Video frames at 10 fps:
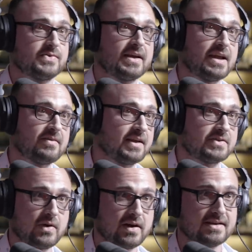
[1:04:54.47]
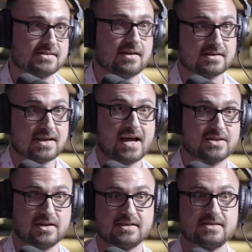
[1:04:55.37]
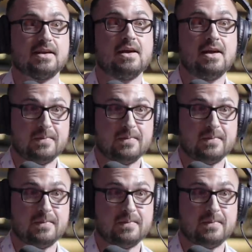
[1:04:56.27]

So I gave her like twenty thousand dollars cash, and I said,